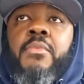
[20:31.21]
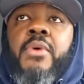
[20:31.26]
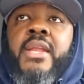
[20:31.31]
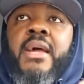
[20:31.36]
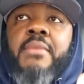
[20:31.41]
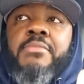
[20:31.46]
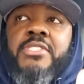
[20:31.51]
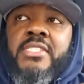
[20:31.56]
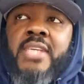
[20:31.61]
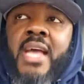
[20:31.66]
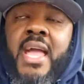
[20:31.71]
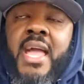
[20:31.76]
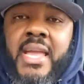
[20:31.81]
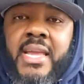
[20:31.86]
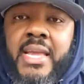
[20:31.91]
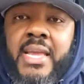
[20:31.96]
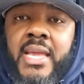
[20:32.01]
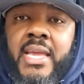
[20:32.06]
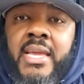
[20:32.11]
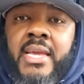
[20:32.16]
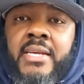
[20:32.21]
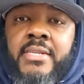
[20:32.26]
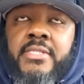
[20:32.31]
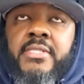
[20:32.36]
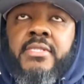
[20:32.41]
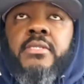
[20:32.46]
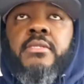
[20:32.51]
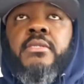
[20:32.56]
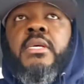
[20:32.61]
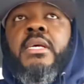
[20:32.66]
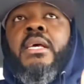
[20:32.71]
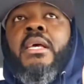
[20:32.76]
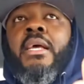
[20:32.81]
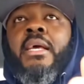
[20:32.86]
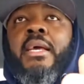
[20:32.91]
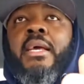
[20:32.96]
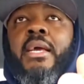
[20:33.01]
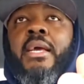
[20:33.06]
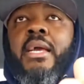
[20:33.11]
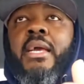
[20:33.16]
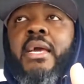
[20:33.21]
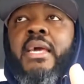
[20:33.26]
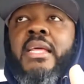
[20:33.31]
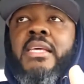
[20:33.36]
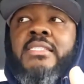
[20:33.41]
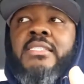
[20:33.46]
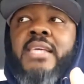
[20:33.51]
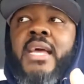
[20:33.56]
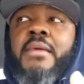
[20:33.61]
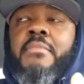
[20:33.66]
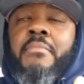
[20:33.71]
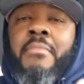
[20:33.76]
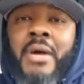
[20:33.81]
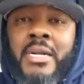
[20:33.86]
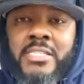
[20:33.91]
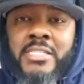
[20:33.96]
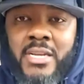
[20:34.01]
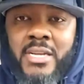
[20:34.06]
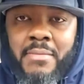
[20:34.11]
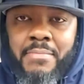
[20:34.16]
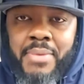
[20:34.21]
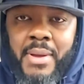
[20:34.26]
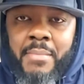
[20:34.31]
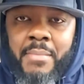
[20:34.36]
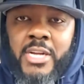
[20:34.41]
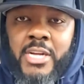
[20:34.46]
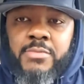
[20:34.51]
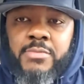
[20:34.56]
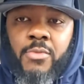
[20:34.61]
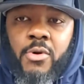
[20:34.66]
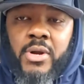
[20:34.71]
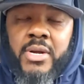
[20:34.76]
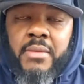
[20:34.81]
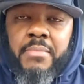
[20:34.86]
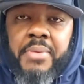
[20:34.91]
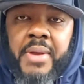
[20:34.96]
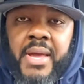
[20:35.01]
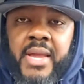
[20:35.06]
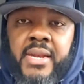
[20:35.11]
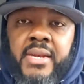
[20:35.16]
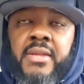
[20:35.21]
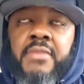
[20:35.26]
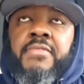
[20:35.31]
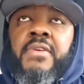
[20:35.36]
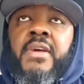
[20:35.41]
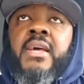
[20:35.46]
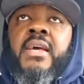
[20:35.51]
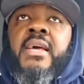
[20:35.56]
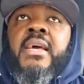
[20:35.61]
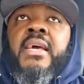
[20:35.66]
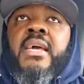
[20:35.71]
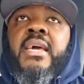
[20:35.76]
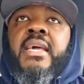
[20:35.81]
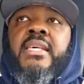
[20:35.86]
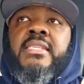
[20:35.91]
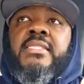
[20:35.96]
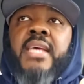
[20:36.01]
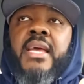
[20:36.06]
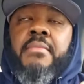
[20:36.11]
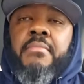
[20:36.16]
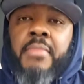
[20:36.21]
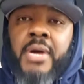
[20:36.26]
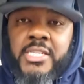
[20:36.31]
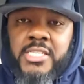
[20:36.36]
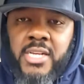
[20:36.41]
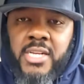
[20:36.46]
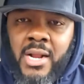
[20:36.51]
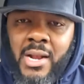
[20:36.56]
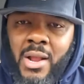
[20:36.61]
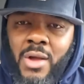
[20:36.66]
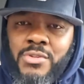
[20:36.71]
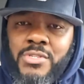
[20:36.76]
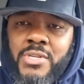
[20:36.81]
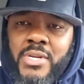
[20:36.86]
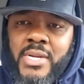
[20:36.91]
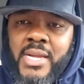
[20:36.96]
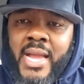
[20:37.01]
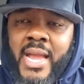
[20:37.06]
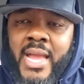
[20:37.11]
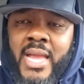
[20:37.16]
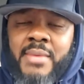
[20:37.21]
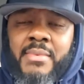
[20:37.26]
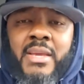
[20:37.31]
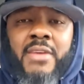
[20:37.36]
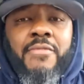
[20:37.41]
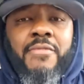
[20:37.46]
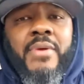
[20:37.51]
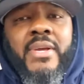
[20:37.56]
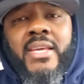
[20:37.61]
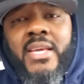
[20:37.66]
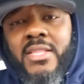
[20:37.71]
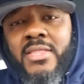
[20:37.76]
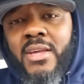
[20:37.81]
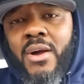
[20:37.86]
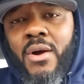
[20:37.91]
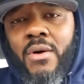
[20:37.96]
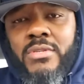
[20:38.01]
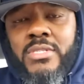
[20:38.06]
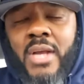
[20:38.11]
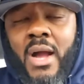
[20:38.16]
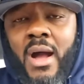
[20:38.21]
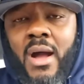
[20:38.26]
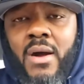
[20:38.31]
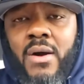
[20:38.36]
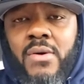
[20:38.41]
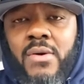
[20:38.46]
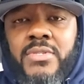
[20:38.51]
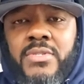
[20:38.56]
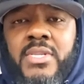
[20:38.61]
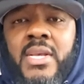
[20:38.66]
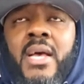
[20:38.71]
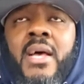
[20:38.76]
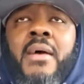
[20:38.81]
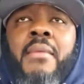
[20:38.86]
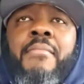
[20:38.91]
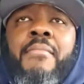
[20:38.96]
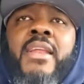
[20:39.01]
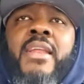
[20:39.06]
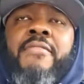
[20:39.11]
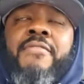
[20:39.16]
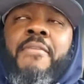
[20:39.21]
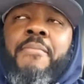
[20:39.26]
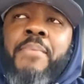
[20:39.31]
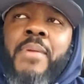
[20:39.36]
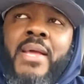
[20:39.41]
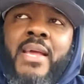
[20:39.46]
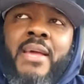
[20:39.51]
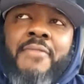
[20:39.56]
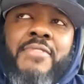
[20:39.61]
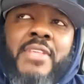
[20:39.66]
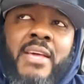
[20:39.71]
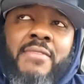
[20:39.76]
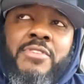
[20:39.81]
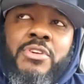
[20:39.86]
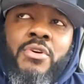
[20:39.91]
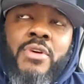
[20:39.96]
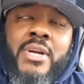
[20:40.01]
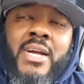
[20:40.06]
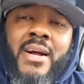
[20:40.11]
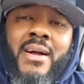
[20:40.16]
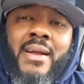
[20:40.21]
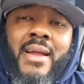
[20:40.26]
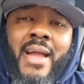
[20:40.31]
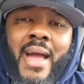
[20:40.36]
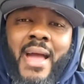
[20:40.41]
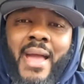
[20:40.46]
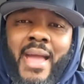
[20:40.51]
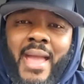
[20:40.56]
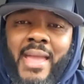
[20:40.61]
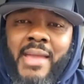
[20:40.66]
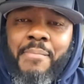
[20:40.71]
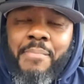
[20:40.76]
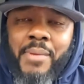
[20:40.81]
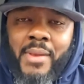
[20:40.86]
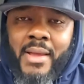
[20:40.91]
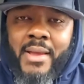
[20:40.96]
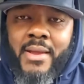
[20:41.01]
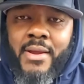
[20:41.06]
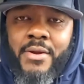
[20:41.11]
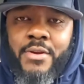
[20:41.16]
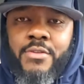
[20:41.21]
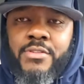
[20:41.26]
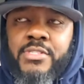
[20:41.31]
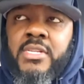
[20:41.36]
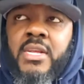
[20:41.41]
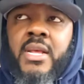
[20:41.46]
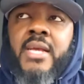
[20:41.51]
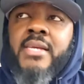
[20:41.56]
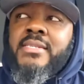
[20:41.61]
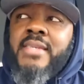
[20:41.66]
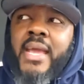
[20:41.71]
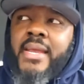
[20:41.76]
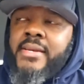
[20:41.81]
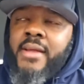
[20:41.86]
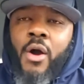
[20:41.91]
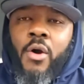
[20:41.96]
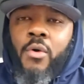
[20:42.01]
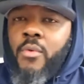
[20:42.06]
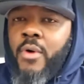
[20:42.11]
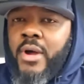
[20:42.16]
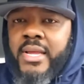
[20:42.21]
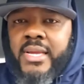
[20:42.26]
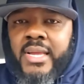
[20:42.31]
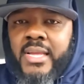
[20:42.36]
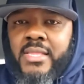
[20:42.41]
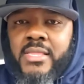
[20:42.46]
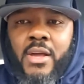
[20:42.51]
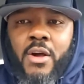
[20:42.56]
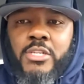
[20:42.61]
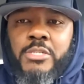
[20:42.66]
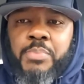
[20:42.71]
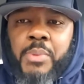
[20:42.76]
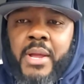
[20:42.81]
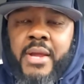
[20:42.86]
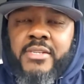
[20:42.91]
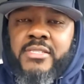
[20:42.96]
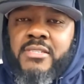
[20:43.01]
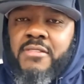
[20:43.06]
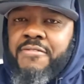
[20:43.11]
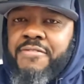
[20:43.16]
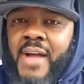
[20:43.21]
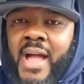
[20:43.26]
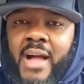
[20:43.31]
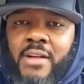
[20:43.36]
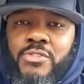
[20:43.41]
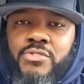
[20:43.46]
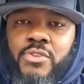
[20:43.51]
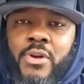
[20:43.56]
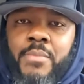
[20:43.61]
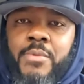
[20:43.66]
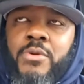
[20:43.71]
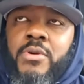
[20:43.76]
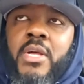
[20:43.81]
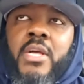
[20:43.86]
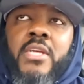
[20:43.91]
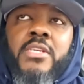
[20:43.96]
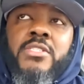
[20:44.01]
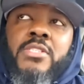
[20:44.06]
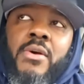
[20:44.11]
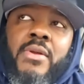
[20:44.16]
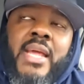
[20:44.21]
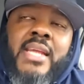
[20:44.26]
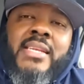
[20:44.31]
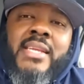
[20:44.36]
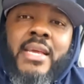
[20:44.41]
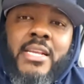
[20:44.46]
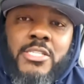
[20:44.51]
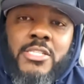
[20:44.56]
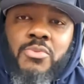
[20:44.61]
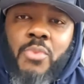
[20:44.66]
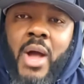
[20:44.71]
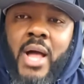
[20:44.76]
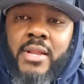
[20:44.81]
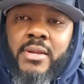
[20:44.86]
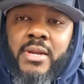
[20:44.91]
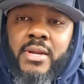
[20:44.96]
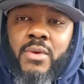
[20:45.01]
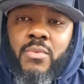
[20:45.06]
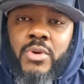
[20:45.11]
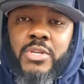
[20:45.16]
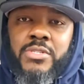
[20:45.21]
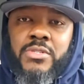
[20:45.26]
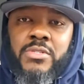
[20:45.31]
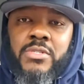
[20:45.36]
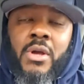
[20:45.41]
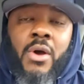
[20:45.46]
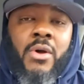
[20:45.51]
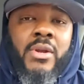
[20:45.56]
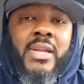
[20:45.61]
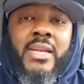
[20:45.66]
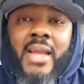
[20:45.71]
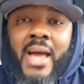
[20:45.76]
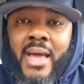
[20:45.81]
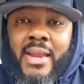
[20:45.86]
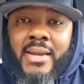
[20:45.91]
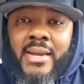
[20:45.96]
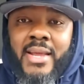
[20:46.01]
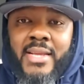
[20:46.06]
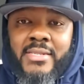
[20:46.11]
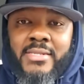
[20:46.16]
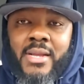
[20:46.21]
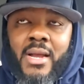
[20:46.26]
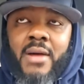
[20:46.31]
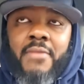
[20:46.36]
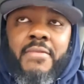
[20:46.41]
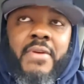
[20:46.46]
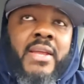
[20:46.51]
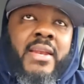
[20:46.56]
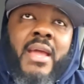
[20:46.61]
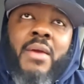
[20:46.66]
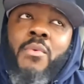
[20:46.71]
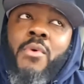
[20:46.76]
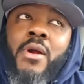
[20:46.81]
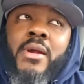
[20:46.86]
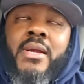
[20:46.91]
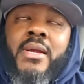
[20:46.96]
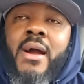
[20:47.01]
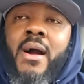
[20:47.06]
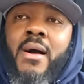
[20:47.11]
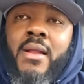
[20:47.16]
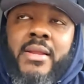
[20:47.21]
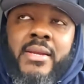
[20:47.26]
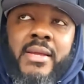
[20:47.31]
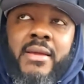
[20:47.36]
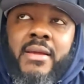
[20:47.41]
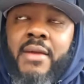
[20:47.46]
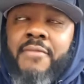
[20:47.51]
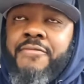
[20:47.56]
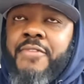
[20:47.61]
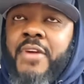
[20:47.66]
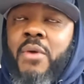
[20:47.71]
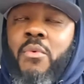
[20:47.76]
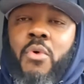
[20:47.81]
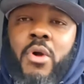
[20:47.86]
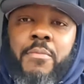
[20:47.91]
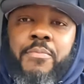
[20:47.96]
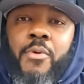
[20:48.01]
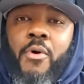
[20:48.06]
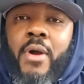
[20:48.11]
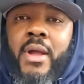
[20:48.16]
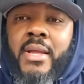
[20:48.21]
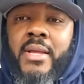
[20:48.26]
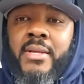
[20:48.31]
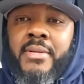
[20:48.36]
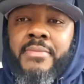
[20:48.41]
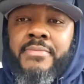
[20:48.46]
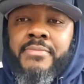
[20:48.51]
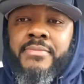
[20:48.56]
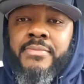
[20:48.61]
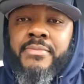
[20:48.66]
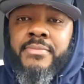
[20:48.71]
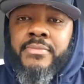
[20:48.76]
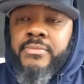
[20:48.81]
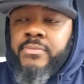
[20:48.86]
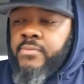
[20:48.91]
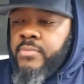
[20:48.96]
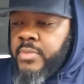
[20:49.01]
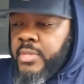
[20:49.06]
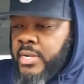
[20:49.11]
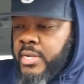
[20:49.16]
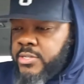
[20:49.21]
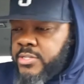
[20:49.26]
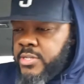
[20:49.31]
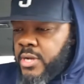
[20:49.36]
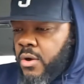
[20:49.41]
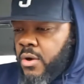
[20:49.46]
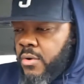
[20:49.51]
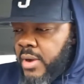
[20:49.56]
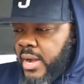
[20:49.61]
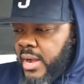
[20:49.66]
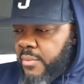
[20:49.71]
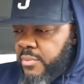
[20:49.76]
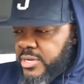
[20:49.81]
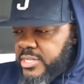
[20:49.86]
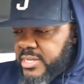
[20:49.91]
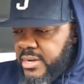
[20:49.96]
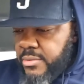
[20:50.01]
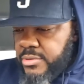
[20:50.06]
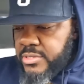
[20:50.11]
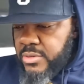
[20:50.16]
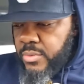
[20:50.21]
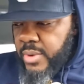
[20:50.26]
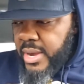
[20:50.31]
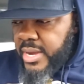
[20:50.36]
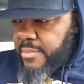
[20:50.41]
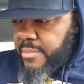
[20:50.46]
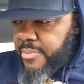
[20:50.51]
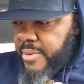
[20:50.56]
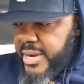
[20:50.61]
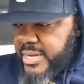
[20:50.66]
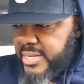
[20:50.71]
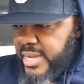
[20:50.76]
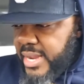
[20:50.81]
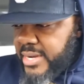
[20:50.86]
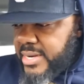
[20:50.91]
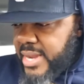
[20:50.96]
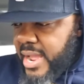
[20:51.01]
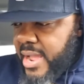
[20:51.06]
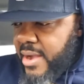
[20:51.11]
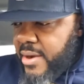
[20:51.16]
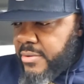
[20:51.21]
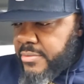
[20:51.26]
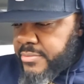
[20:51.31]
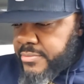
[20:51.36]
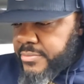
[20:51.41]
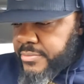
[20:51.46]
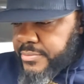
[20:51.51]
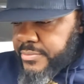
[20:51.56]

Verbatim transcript: What I'm saying is, it is a much comp- much more competitive. It is a much closer game if we get those calls. But if the play- if, if UConn got eight players, they don't want to get those players in foul trouble, so they did swallow their whistles on a lot of that stuff, and they weren't calling it at one point. So I wish there was a way to break that down.